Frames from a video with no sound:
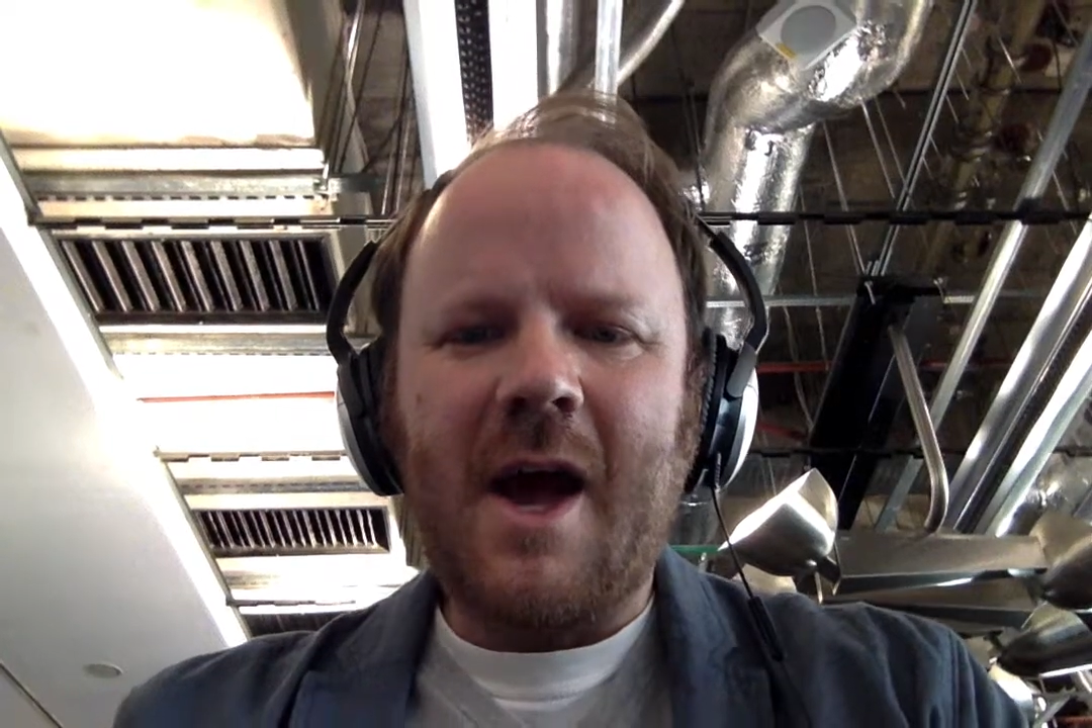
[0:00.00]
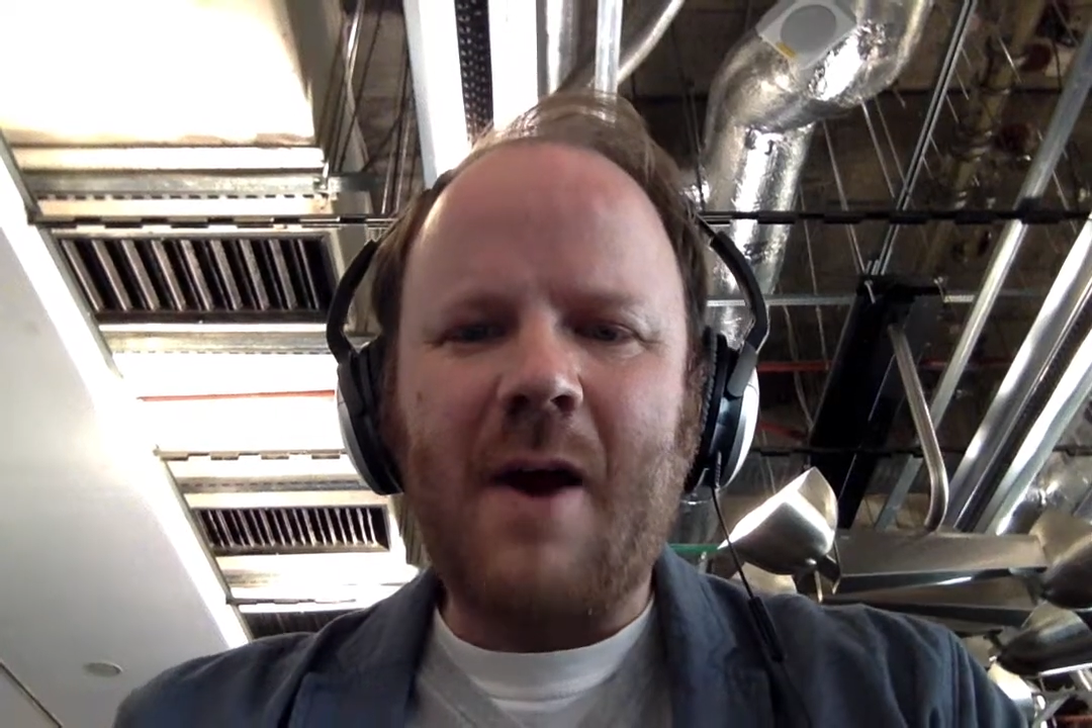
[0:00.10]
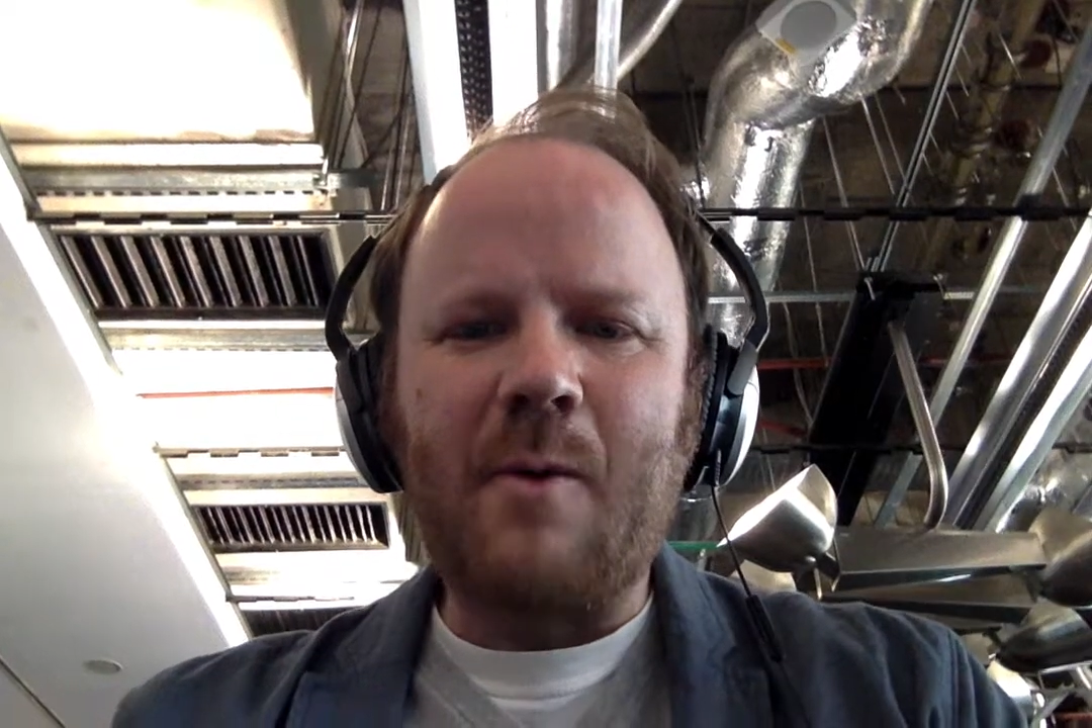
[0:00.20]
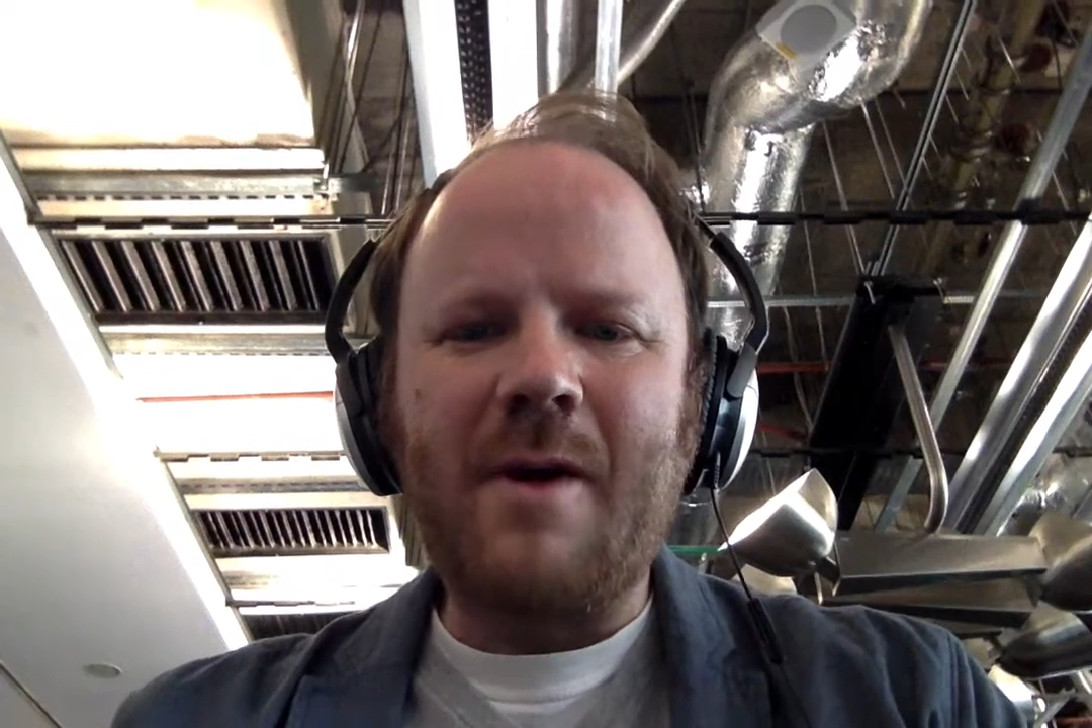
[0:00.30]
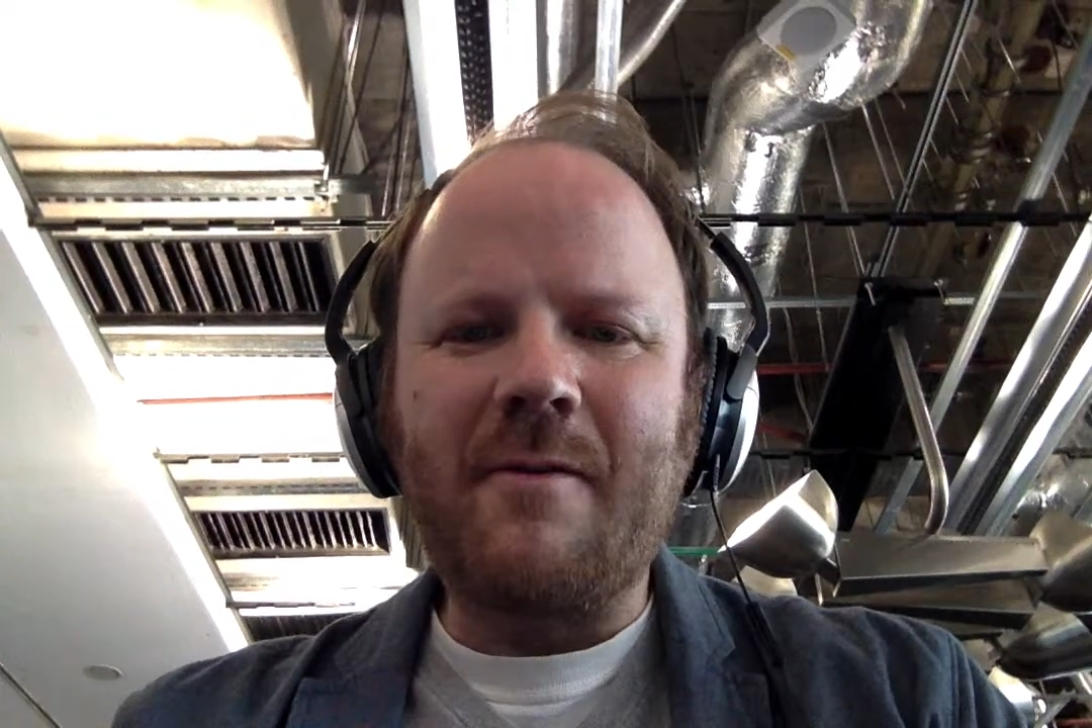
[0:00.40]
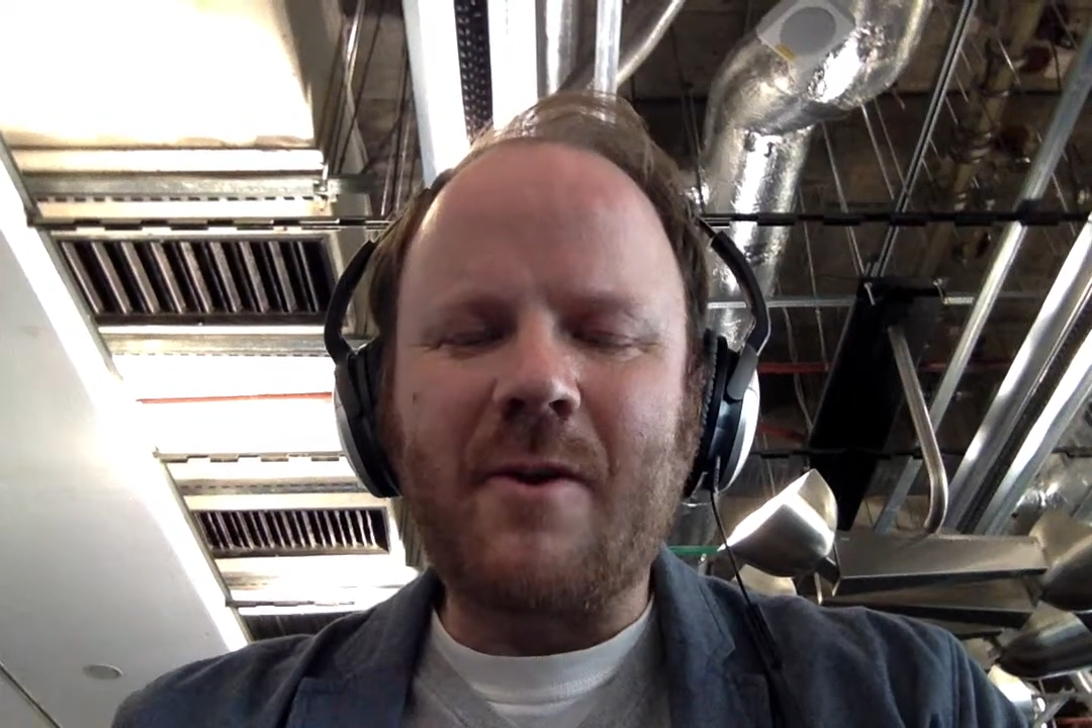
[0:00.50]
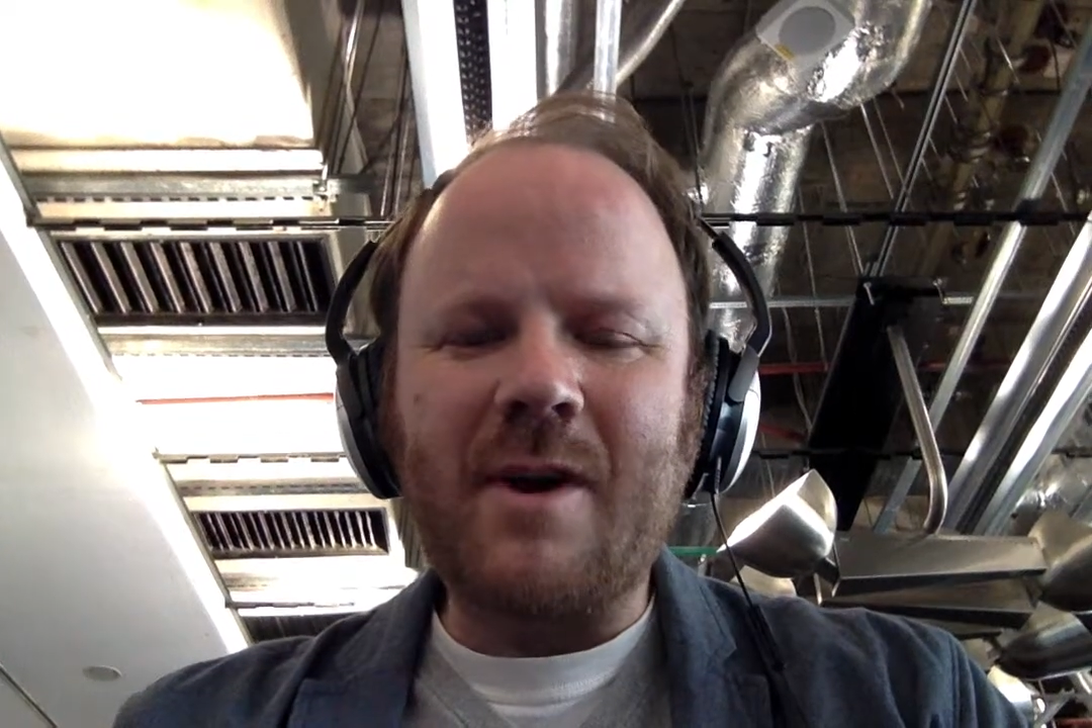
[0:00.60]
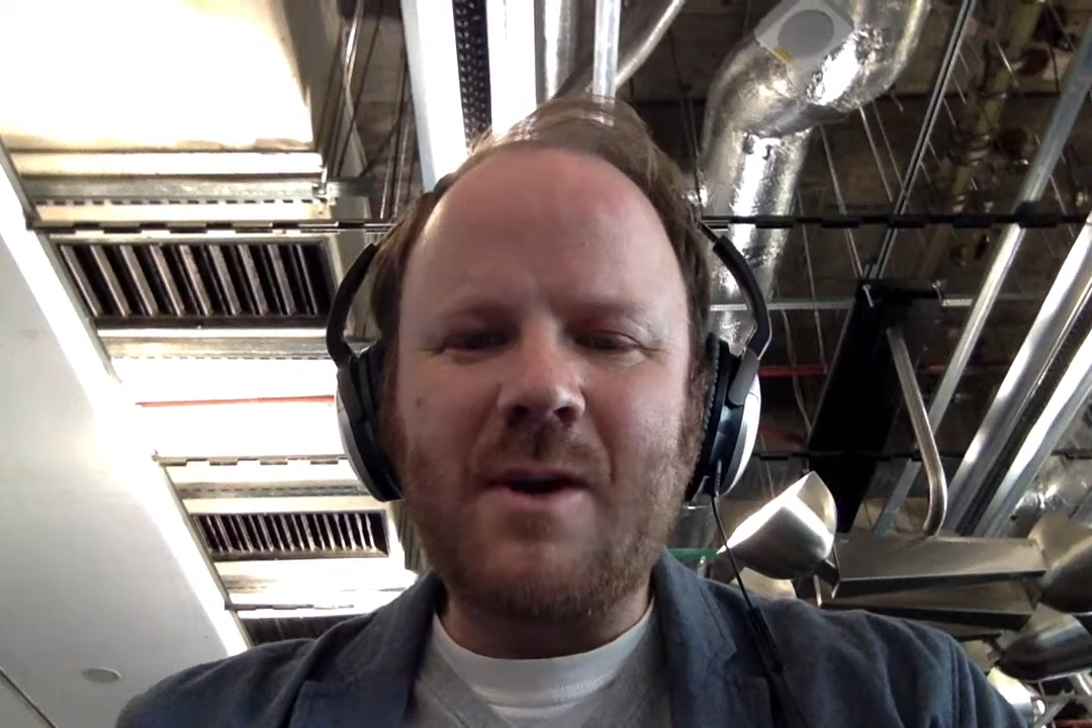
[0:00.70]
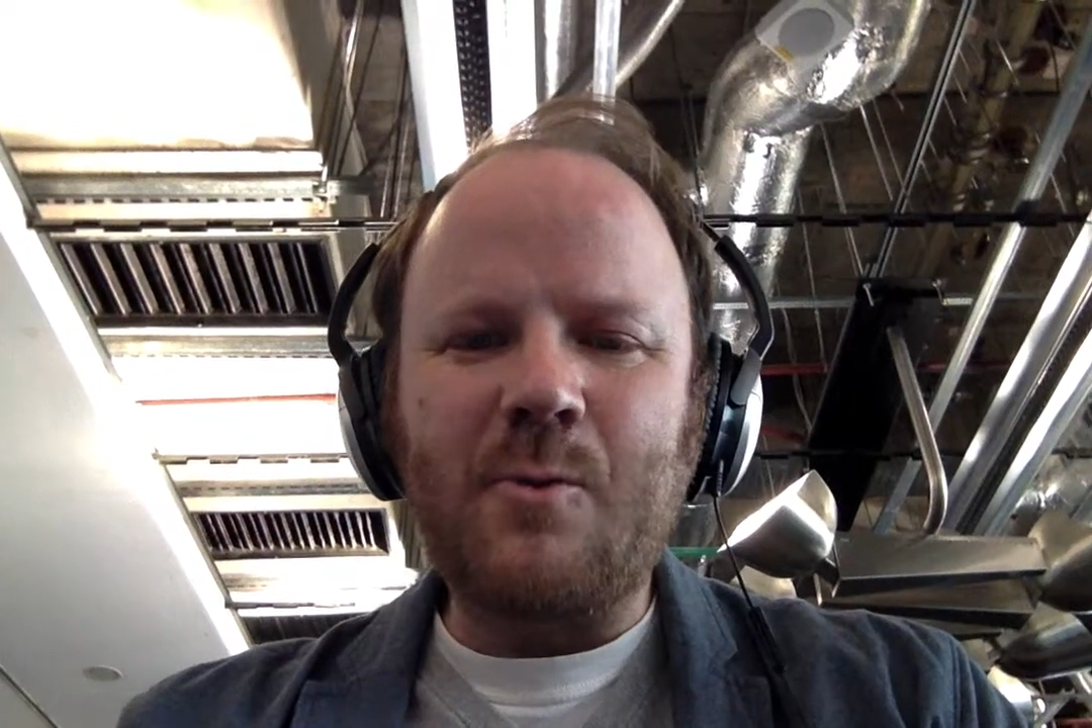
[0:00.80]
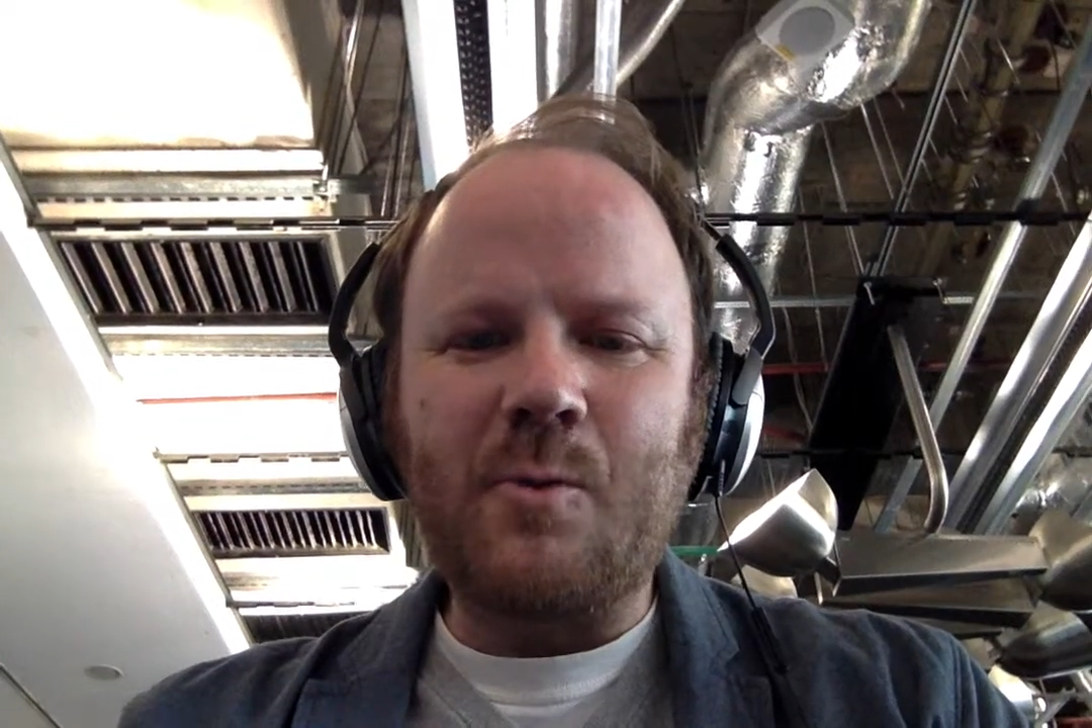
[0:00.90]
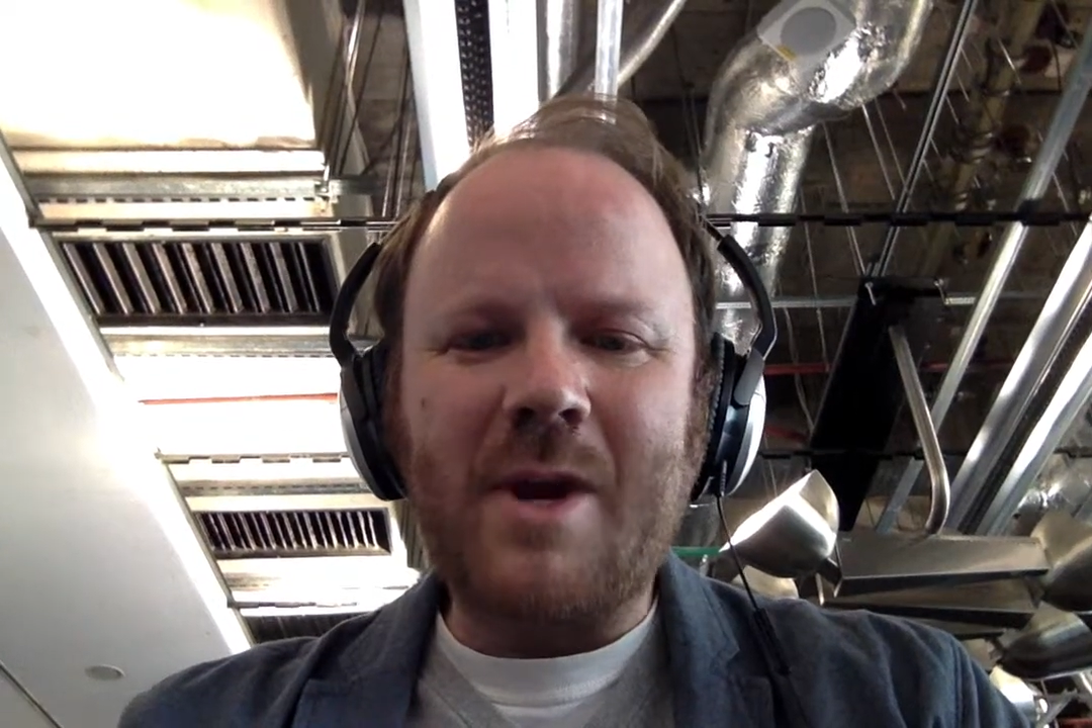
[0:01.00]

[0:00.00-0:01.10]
However, in